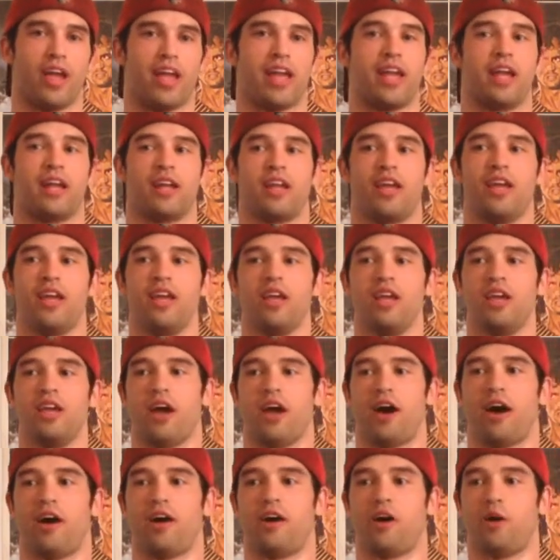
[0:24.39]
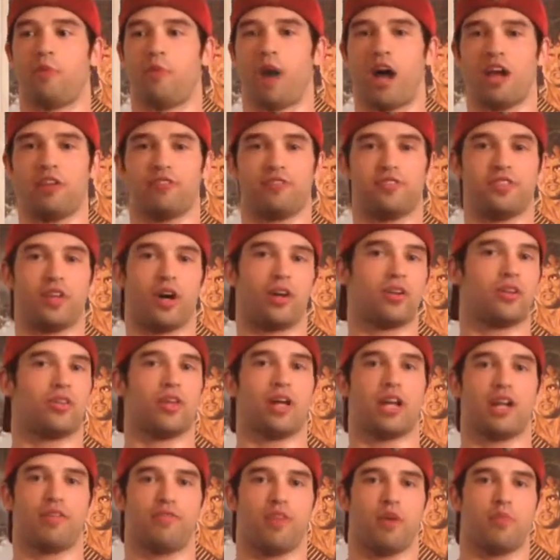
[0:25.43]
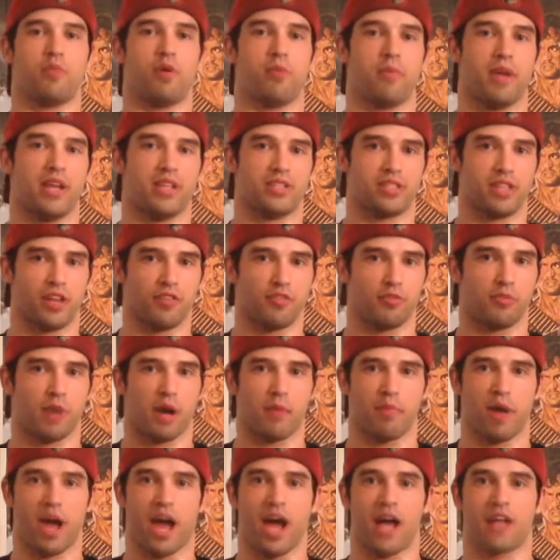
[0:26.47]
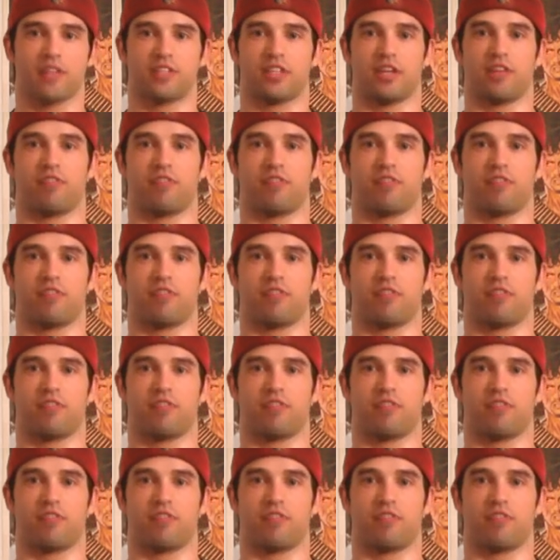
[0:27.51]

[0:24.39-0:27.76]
And I've done a lot of MMA stuff in my past.